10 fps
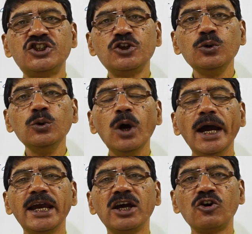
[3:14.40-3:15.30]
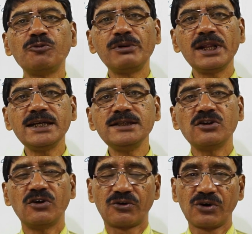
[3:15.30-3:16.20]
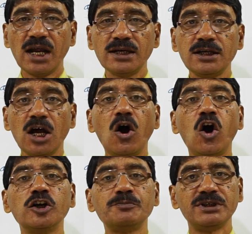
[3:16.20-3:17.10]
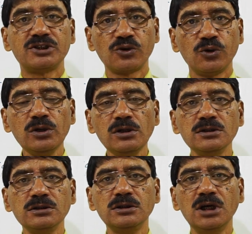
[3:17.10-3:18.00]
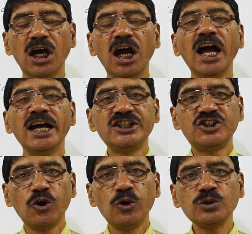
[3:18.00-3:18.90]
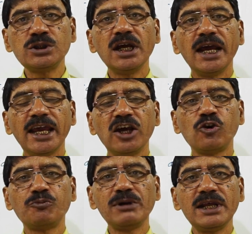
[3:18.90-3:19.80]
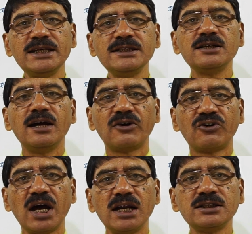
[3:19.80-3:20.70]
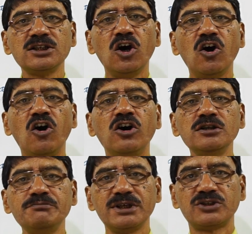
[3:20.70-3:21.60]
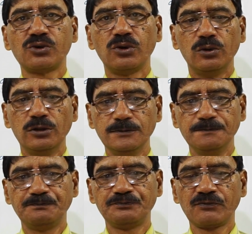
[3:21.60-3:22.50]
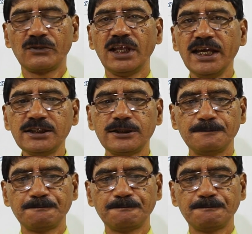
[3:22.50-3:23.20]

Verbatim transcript: Do aeroplanes run on petrol? Don't aeroplanes run on petrol? Next.